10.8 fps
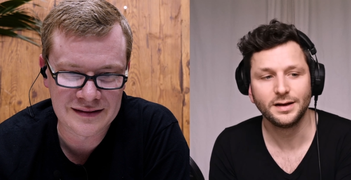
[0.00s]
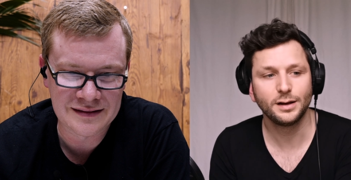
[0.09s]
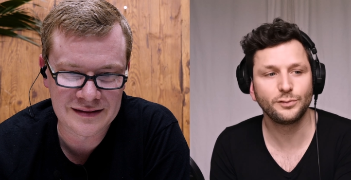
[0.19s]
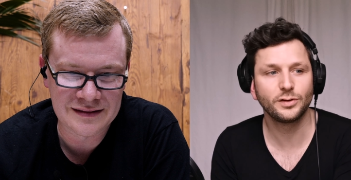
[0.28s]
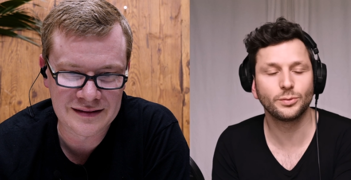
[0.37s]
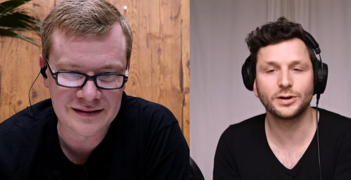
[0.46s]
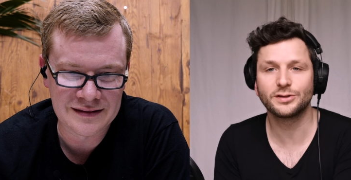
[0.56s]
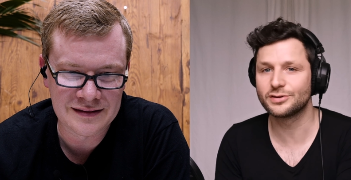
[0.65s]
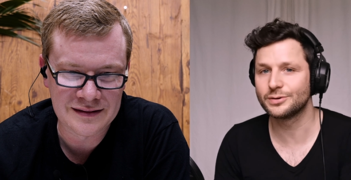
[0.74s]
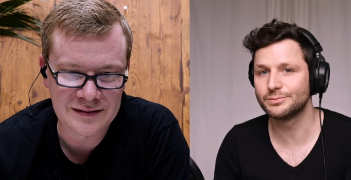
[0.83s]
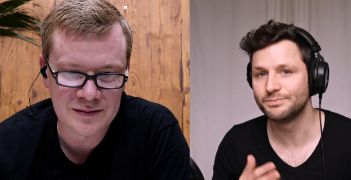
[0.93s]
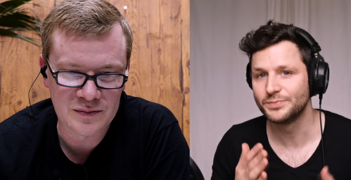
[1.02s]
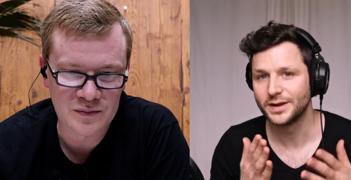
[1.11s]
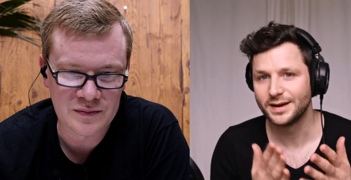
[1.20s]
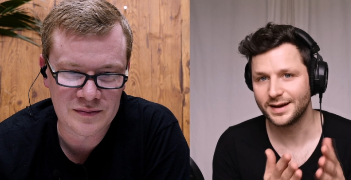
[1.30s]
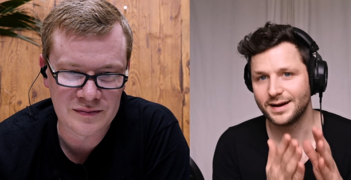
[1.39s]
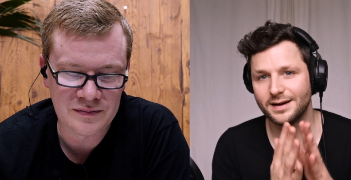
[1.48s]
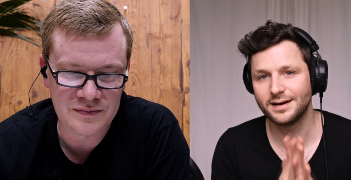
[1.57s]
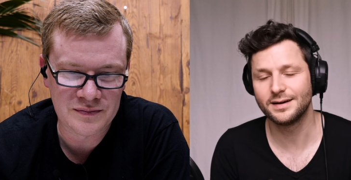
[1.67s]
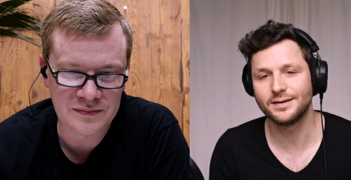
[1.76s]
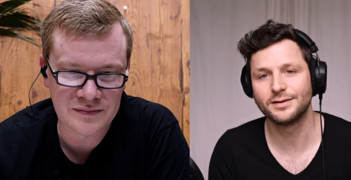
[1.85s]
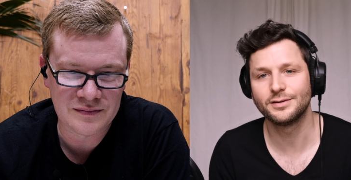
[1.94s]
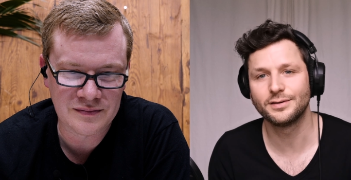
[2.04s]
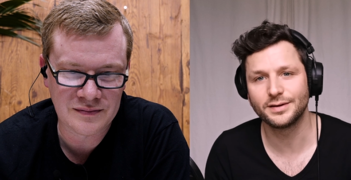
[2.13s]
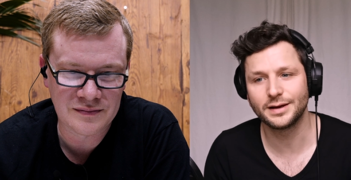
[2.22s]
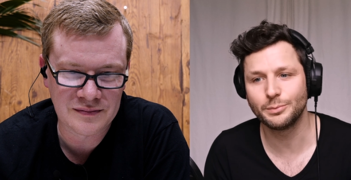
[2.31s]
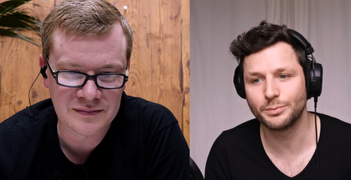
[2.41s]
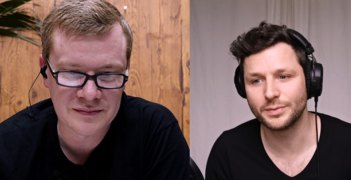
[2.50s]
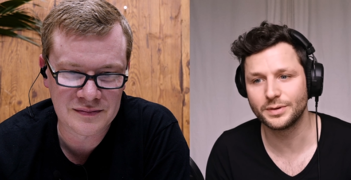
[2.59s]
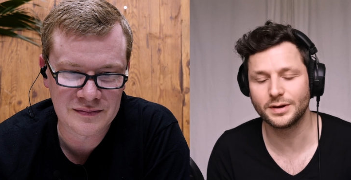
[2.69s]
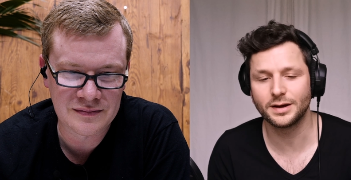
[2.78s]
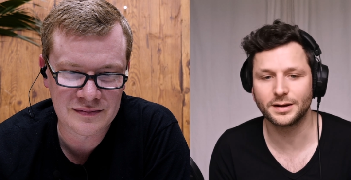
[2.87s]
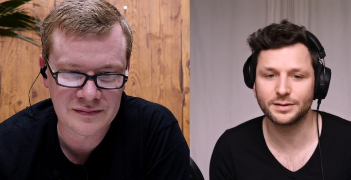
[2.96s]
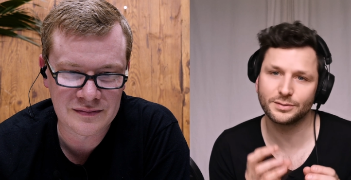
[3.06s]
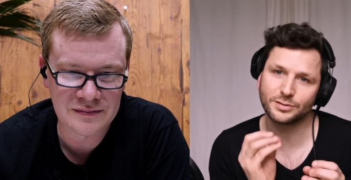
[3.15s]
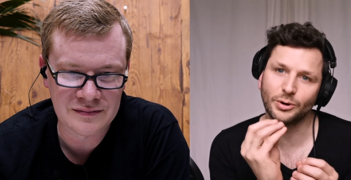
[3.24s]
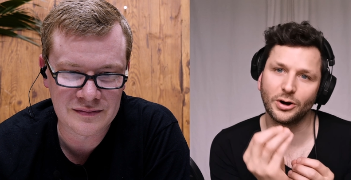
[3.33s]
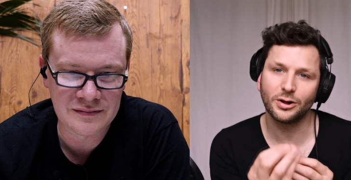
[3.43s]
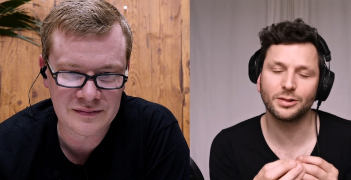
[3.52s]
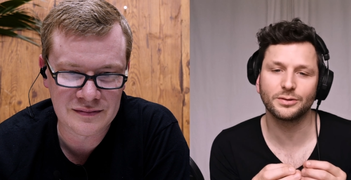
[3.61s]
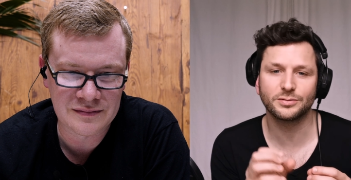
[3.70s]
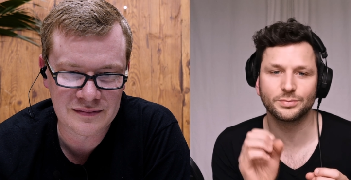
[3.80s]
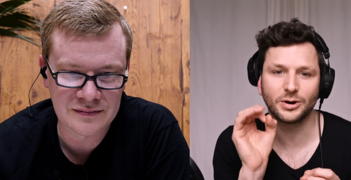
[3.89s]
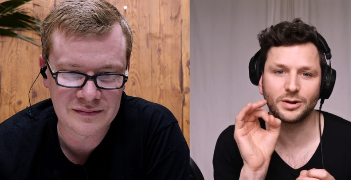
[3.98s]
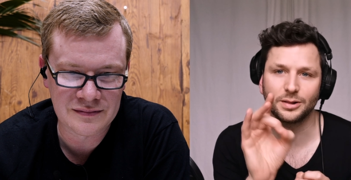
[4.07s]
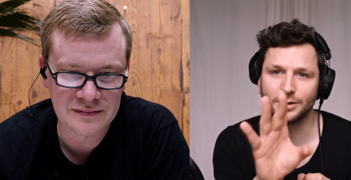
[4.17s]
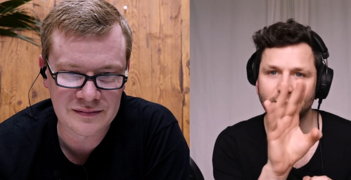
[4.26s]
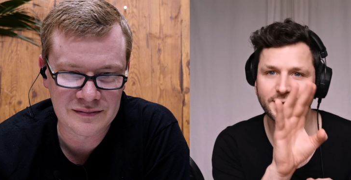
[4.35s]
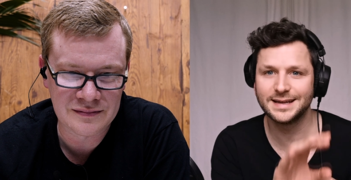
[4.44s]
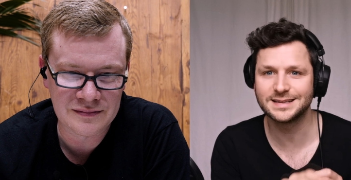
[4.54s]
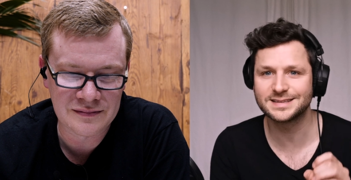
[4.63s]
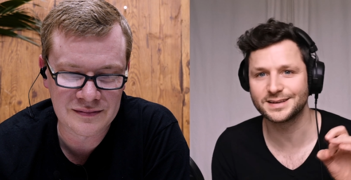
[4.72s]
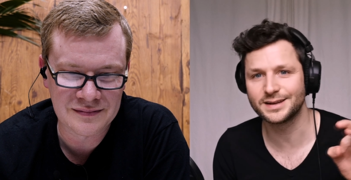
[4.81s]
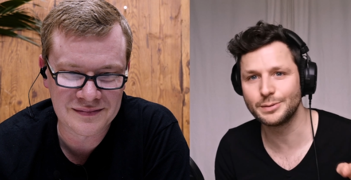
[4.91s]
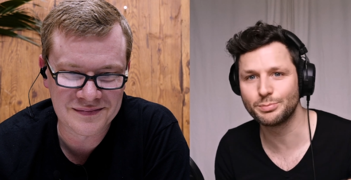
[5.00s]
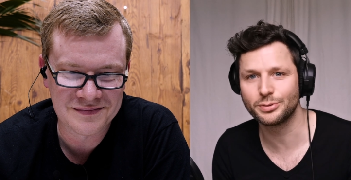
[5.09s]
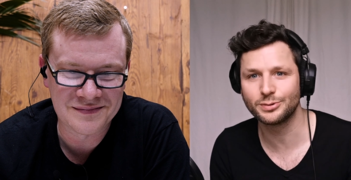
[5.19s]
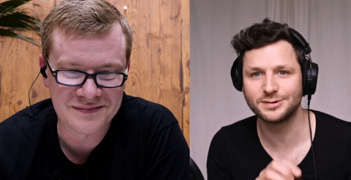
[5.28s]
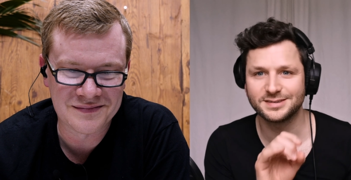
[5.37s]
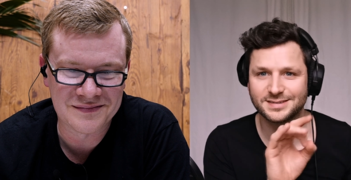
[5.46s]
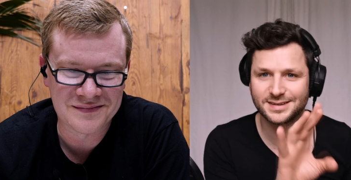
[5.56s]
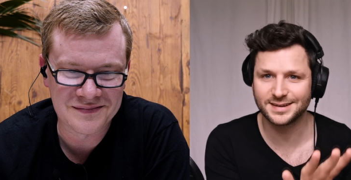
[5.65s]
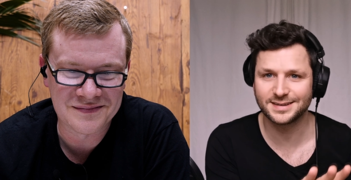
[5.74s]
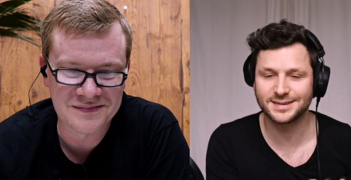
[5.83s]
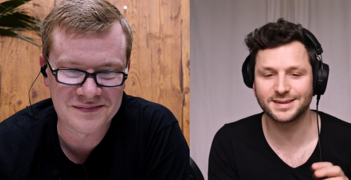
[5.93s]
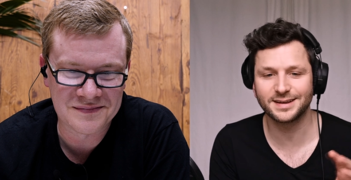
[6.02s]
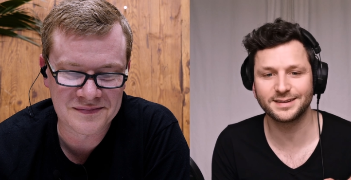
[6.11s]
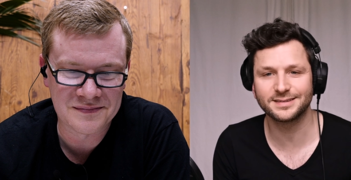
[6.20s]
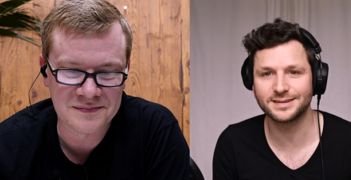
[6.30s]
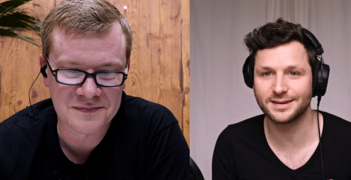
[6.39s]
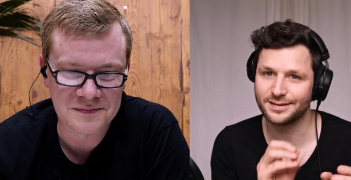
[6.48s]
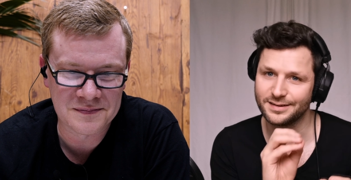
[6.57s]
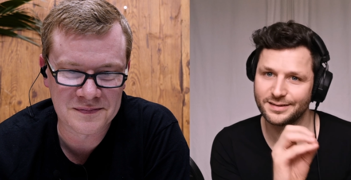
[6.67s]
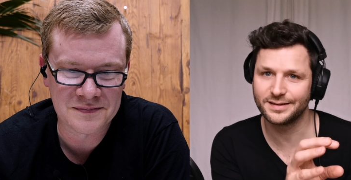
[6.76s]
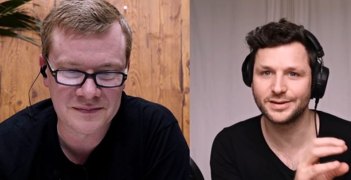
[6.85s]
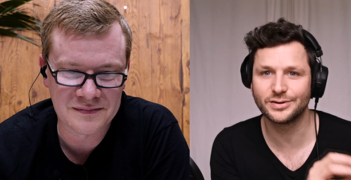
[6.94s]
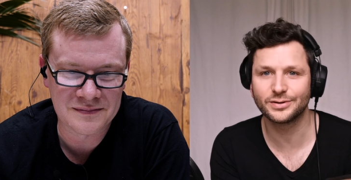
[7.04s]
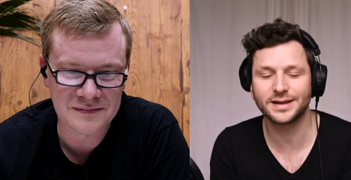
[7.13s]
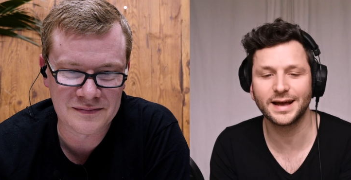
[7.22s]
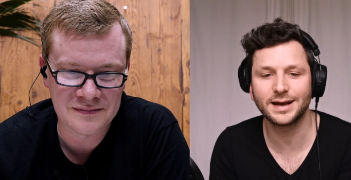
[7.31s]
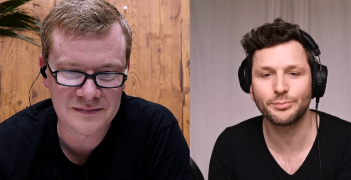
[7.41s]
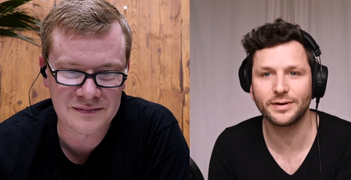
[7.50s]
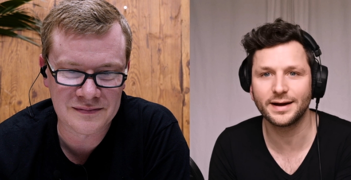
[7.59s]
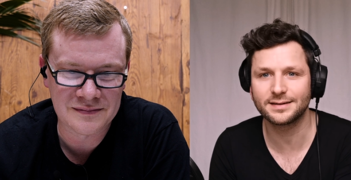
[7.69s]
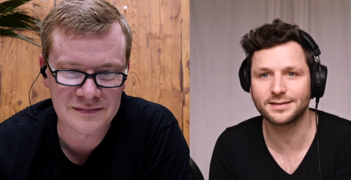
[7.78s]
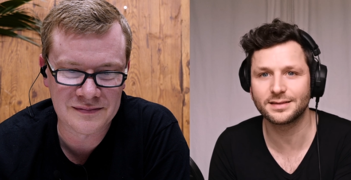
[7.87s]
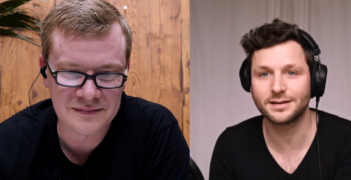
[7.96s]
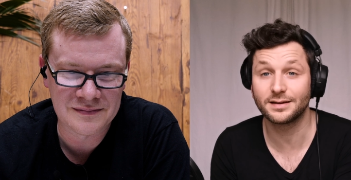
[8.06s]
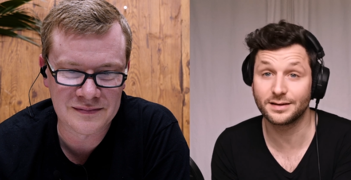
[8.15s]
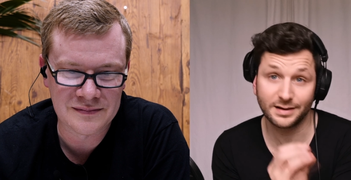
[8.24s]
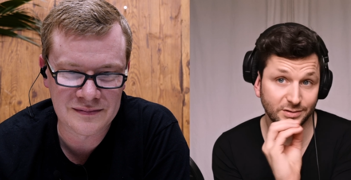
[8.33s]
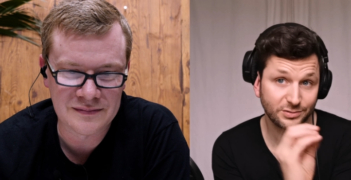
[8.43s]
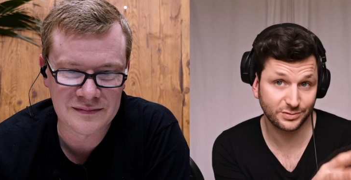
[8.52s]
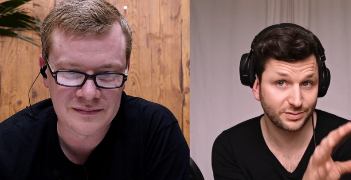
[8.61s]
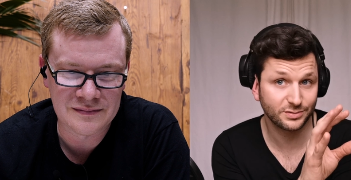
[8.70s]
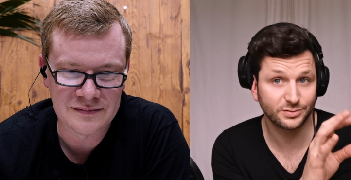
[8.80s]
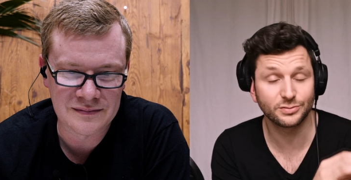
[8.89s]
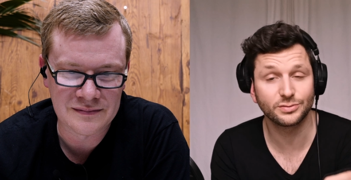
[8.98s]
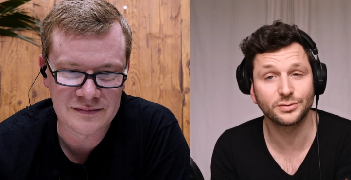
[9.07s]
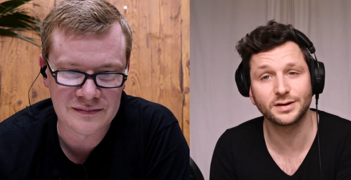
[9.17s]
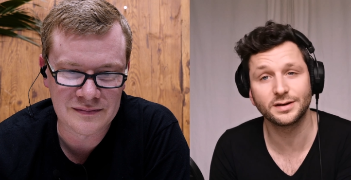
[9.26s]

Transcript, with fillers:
Speaker 1: if you want some uh, and small small hints and impulse and things uh, in your daily practicing at to